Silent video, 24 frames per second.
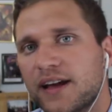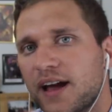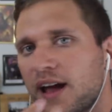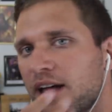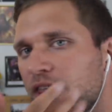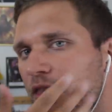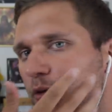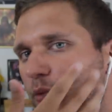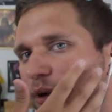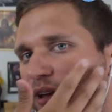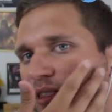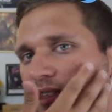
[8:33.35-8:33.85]

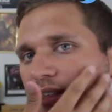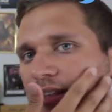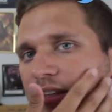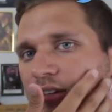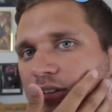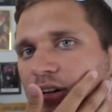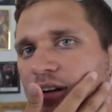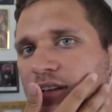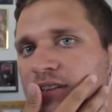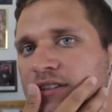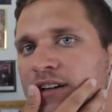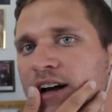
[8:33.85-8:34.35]
And the way that
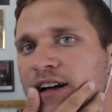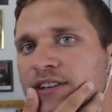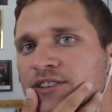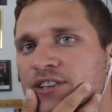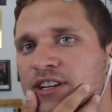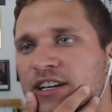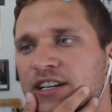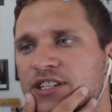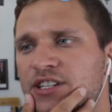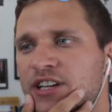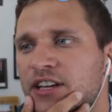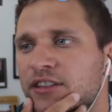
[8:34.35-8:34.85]
they're all
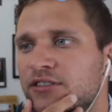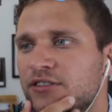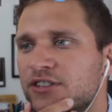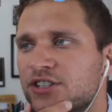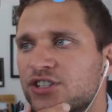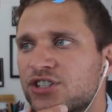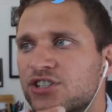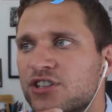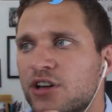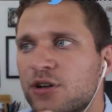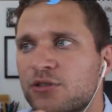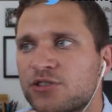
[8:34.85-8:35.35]
touching each other,
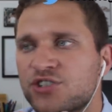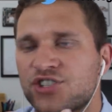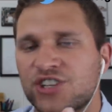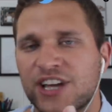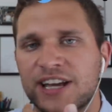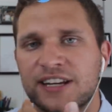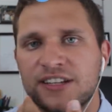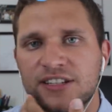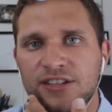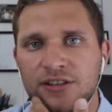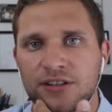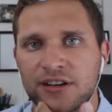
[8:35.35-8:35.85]
it's so
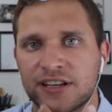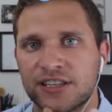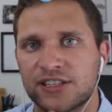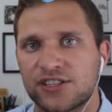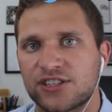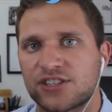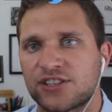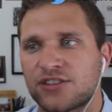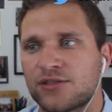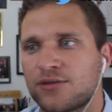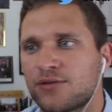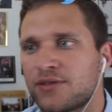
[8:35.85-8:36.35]
gentle and
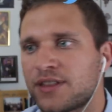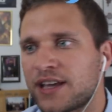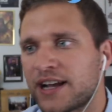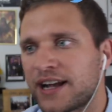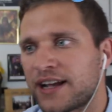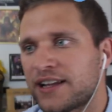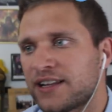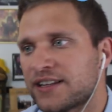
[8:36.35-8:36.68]
soothing,